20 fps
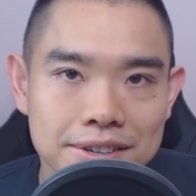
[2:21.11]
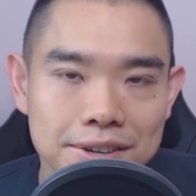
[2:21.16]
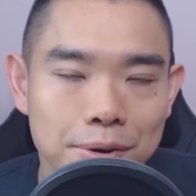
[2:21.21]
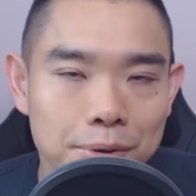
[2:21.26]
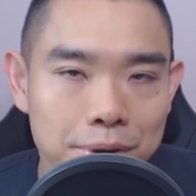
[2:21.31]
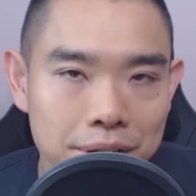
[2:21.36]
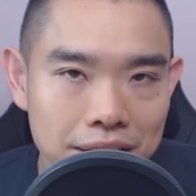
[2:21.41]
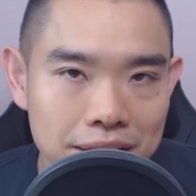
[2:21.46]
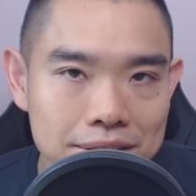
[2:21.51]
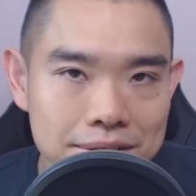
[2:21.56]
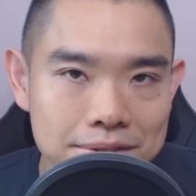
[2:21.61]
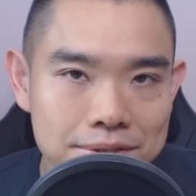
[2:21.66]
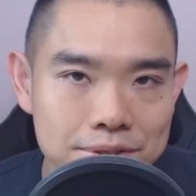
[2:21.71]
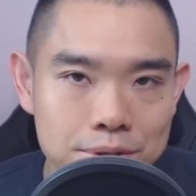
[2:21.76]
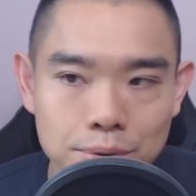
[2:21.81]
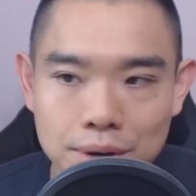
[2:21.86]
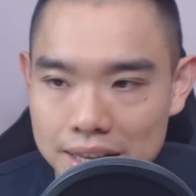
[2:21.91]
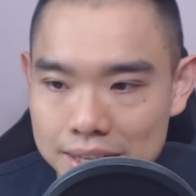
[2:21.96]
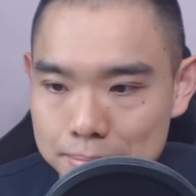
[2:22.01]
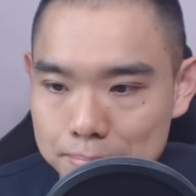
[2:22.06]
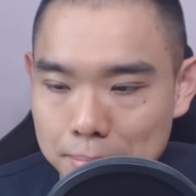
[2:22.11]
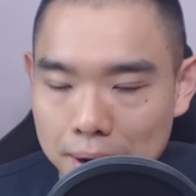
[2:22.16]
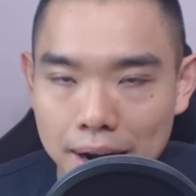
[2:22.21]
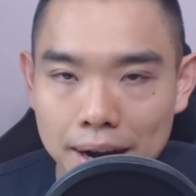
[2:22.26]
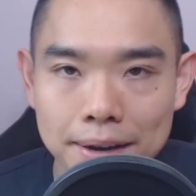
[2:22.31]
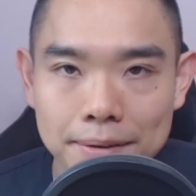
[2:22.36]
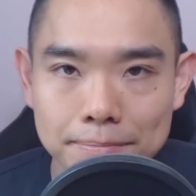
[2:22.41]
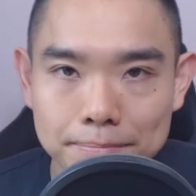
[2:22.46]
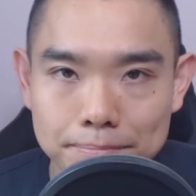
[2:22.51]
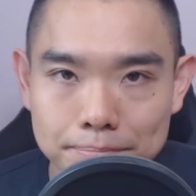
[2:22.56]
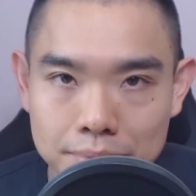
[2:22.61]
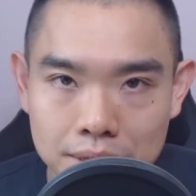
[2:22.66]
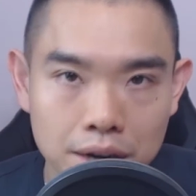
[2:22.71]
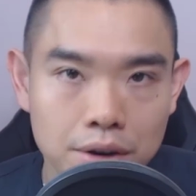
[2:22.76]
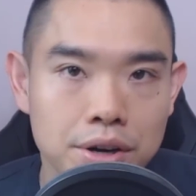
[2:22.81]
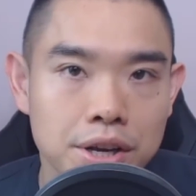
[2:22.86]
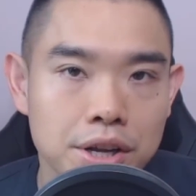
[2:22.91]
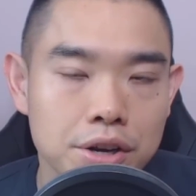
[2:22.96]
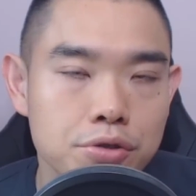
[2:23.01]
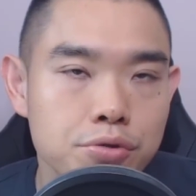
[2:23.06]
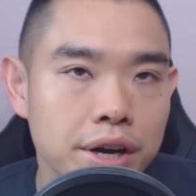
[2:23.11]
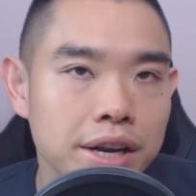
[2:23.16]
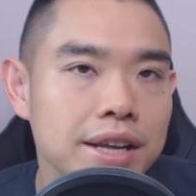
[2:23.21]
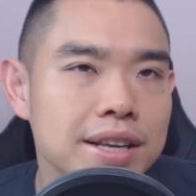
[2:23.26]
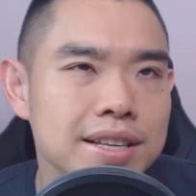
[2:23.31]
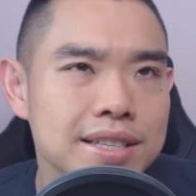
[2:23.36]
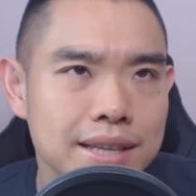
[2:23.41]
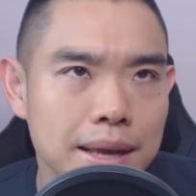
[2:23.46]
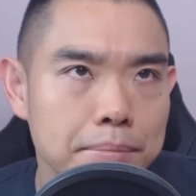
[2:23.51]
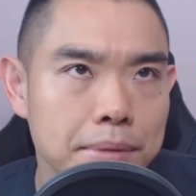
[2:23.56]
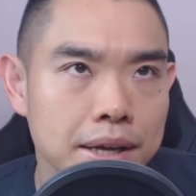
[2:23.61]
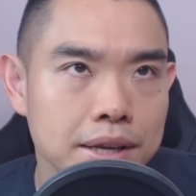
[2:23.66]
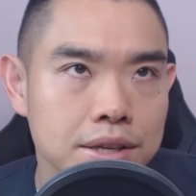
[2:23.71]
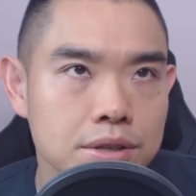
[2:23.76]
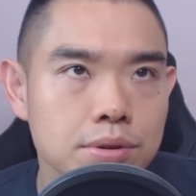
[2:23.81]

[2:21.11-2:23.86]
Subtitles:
Okay? So that's my take on it. Trading is gambling.